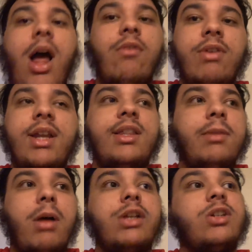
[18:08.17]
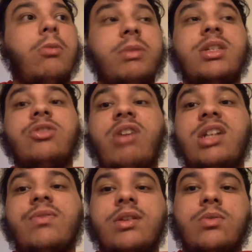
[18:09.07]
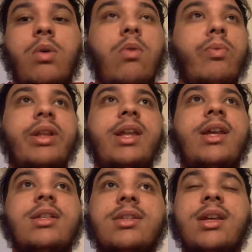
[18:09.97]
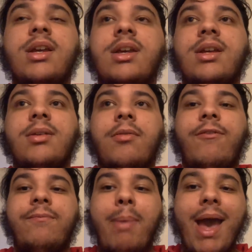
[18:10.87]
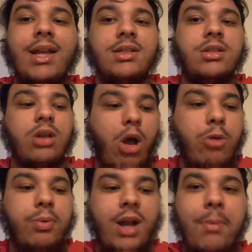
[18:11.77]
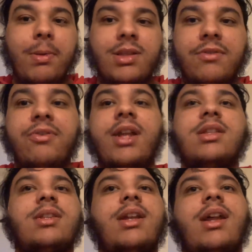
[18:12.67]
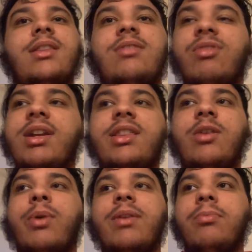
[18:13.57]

I really think Martial misses Rashford as well. We need pace to open up a defence, and I really think